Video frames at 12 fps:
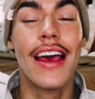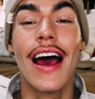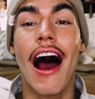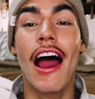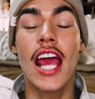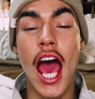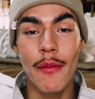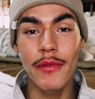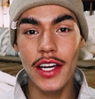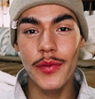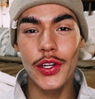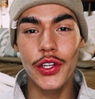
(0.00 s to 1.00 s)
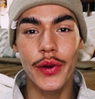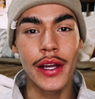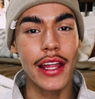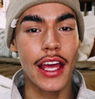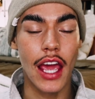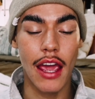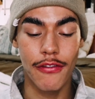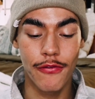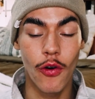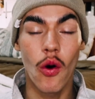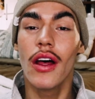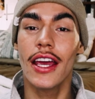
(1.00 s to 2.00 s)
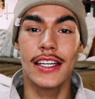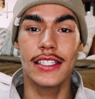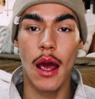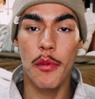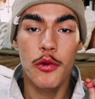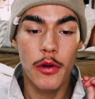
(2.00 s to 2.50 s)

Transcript: I am gonna be doing like a full in-depth